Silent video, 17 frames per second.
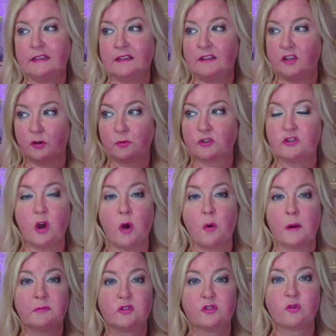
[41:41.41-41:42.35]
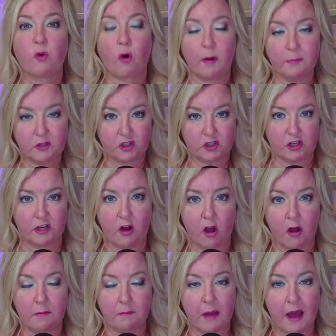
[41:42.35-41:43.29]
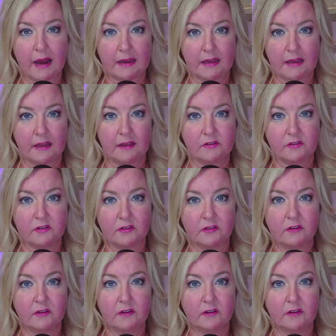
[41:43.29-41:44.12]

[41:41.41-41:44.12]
There was no absorption on my end.